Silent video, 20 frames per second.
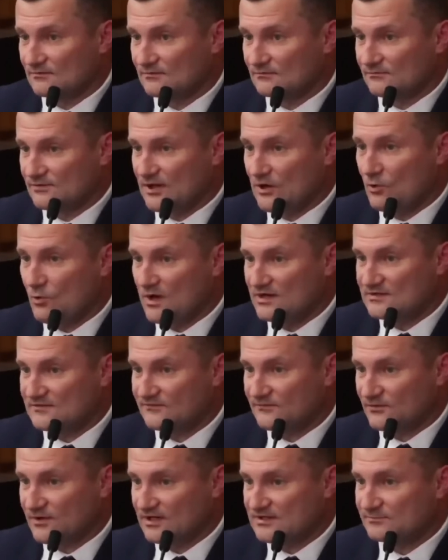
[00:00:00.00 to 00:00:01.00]
request
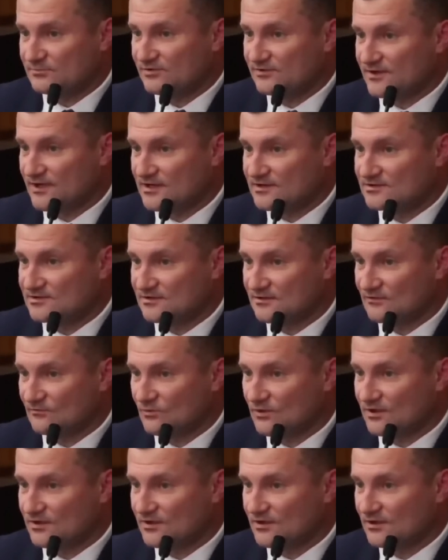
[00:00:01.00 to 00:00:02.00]
for explanation of
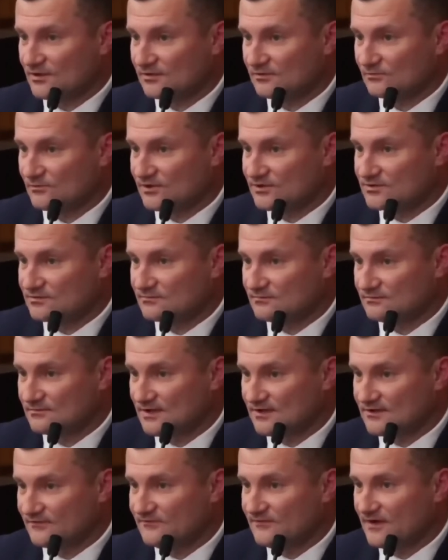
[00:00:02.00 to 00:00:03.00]
what
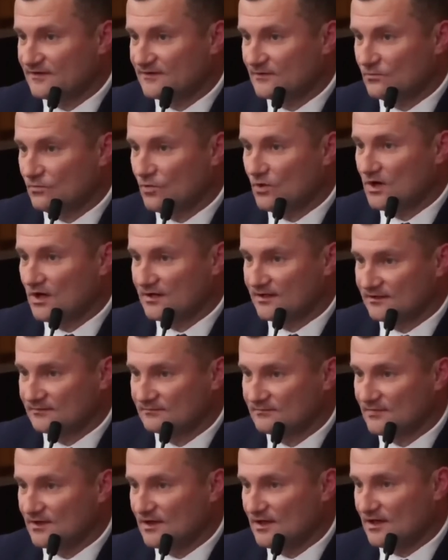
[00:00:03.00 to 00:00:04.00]
the defendant wanted
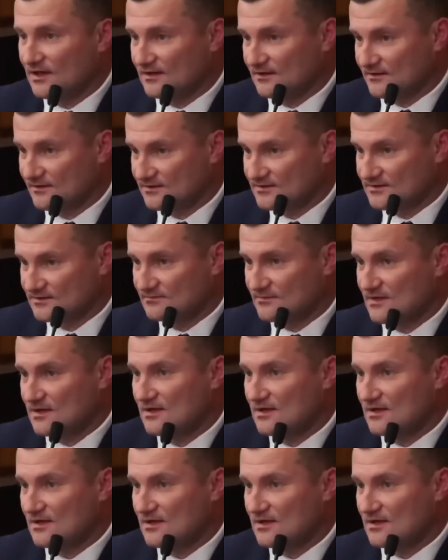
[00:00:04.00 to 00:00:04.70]
out of this,